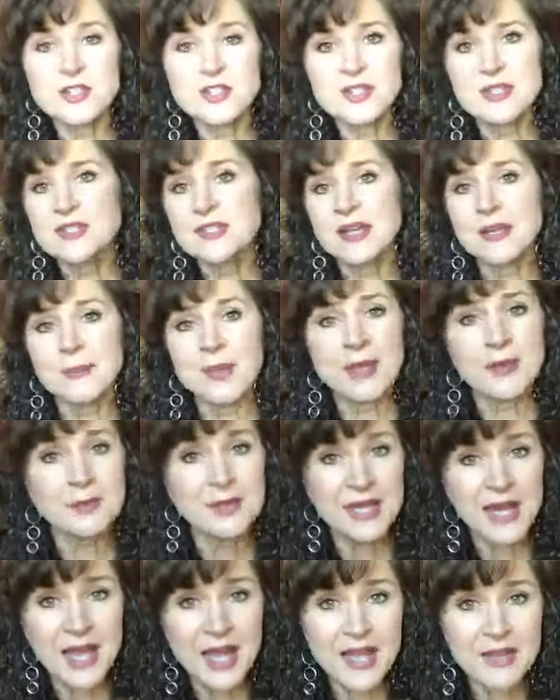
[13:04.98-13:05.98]
much of the time, I
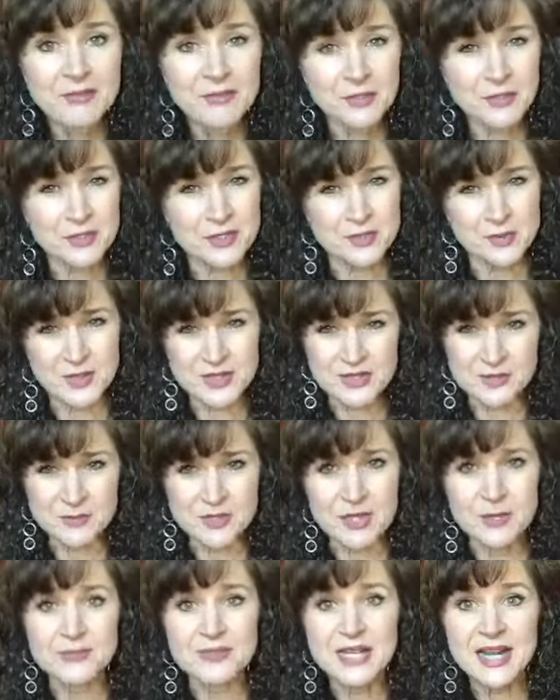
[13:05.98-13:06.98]
mean, I feel this way
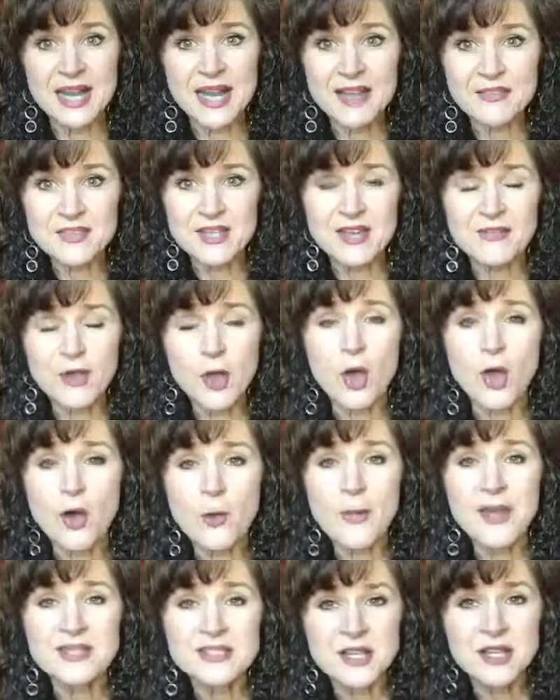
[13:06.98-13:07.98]
sometimes that I have to have all
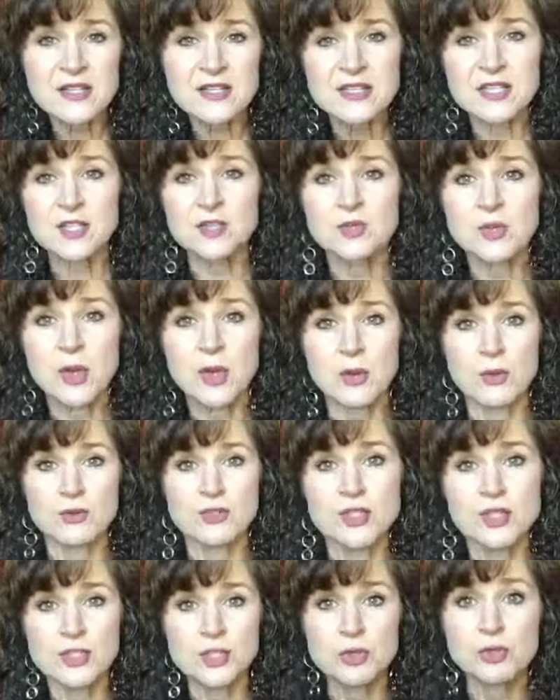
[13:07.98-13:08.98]
my ducks in a row
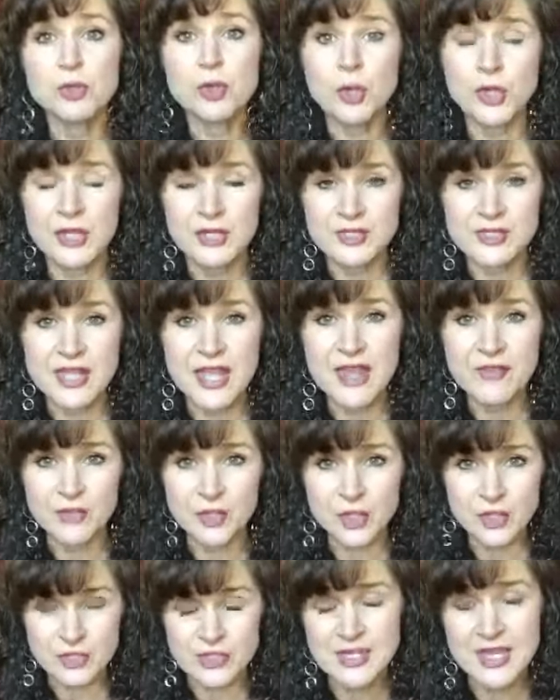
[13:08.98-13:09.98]
to do good, to have a
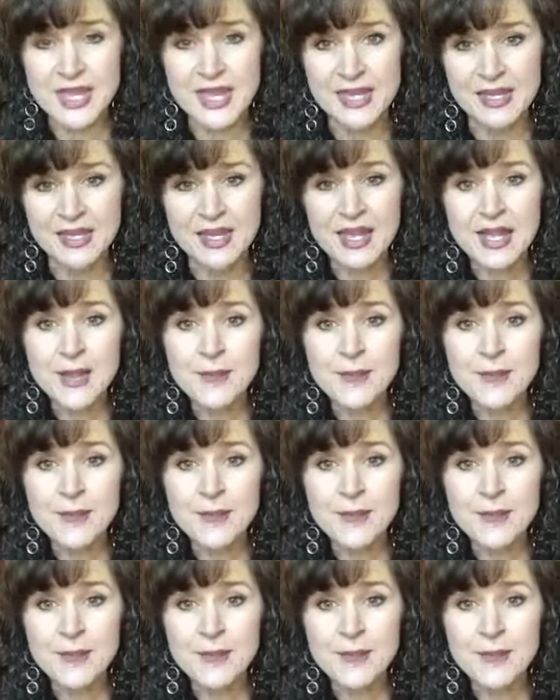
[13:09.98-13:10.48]
good day.